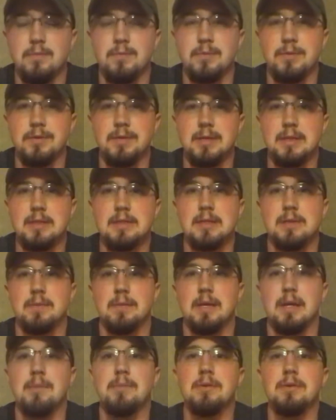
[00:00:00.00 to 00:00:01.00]
pretend something
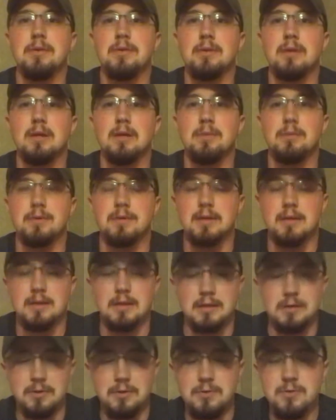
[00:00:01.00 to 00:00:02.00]
happened to your gun. Pretend
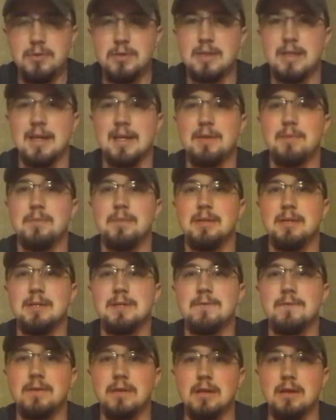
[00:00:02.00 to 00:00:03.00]
that you just had a
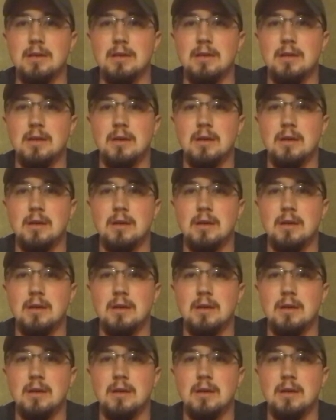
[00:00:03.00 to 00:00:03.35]
misfeed,